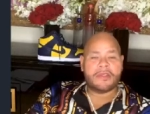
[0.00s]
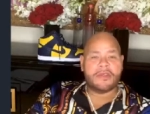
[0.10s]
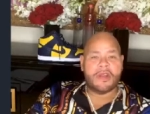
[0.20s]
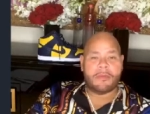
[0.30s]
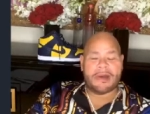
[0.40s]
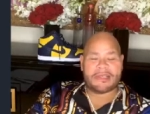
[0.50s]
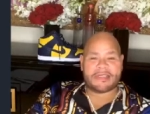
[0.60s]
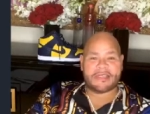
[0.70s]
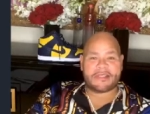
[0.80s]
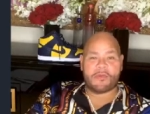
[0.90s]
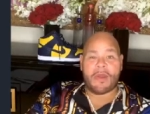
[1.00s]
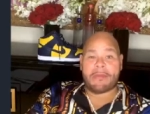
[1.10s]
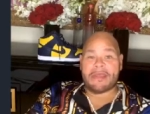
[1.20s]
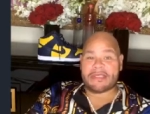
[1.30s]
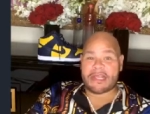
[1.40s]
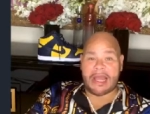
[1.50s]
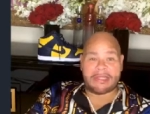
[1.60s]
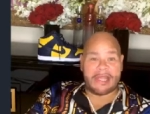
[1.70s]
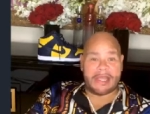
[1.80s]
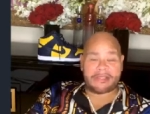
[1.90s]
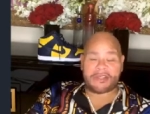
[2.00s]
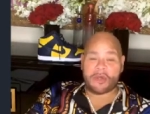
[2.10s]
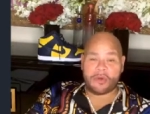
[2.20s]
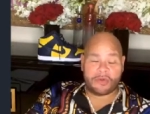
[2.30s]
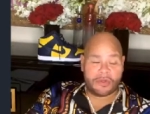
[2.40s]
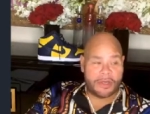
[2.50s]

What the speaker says: You know, my sister Remy's like that too.